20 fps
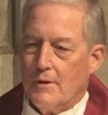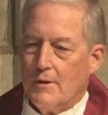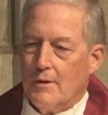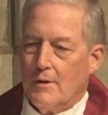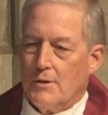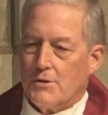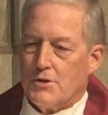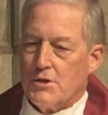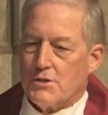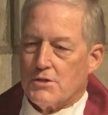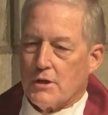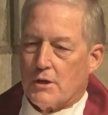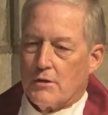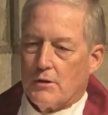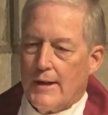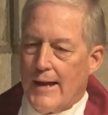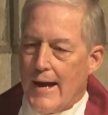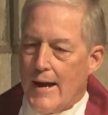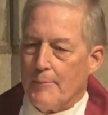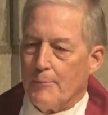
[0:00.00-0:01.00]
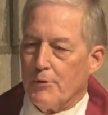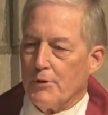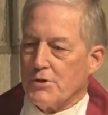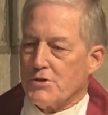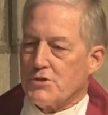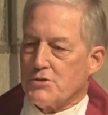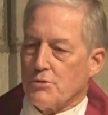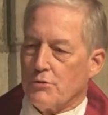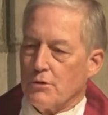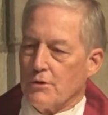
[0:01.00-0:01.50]
She's a glamorous
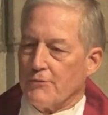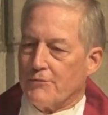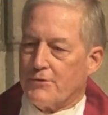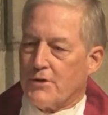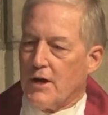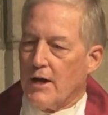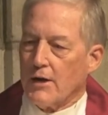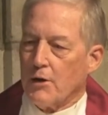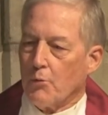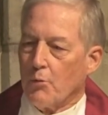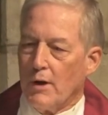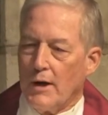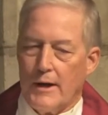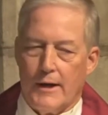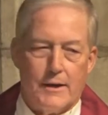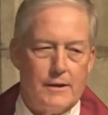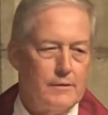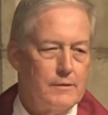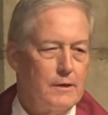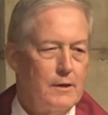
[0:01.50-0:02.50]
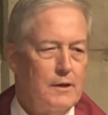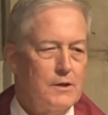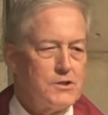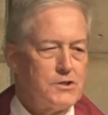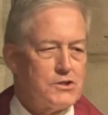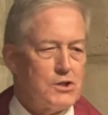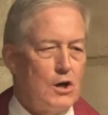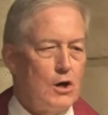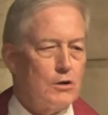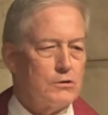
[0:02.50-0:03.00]
sort of cutaway,
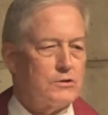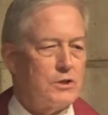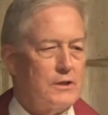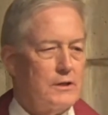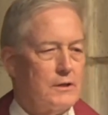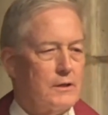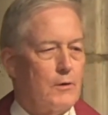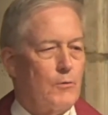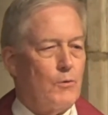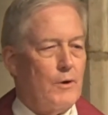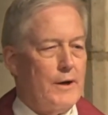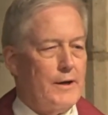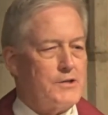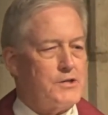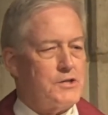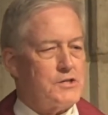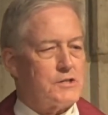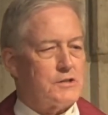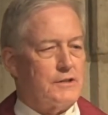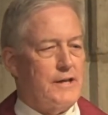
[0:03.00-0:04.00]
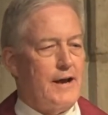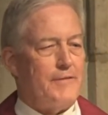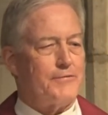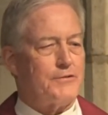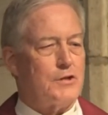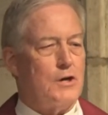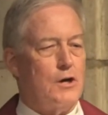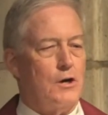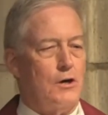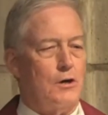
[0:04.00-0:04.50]
salty in a way. She's left
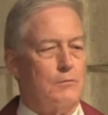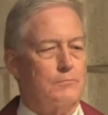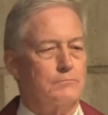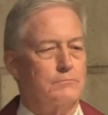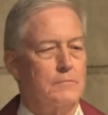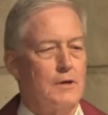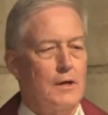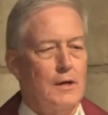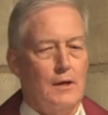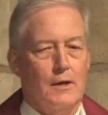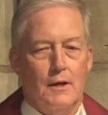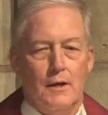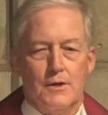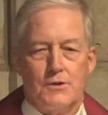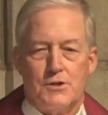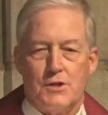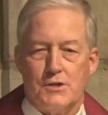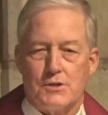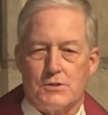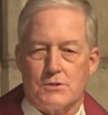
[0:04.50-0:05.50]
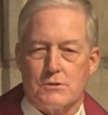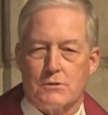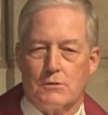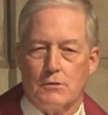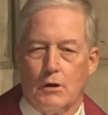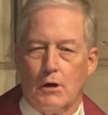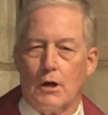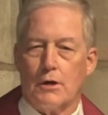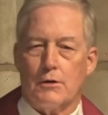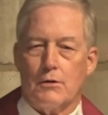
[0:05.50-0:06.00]
home. She's
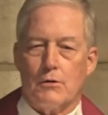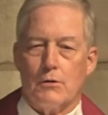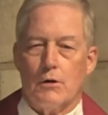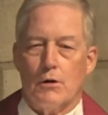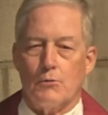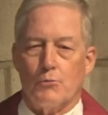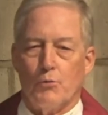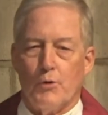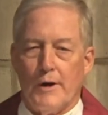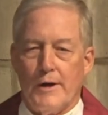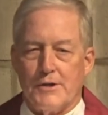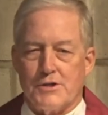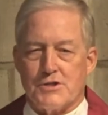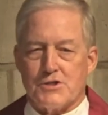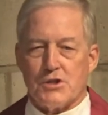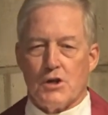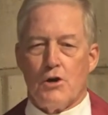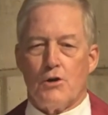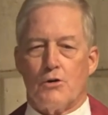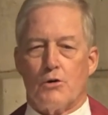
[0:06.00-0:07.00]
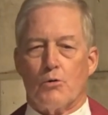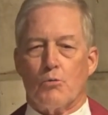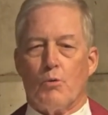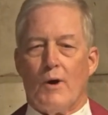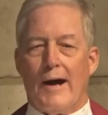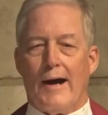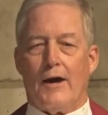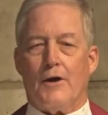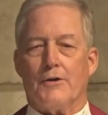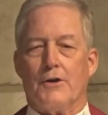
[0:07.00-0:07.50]
gone her own way, sowed her
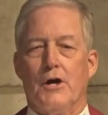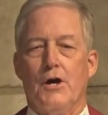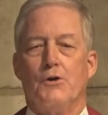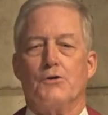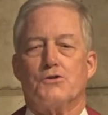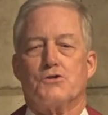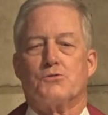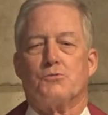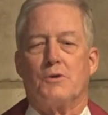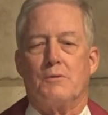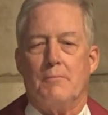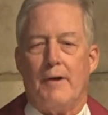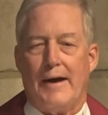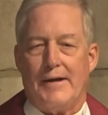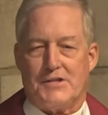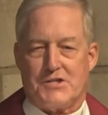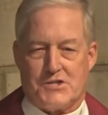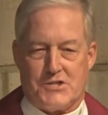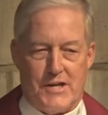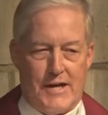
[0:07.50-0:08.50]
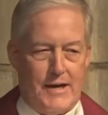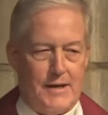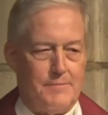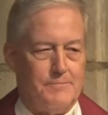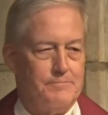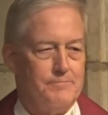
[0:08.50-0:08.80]
wild oats, we might say.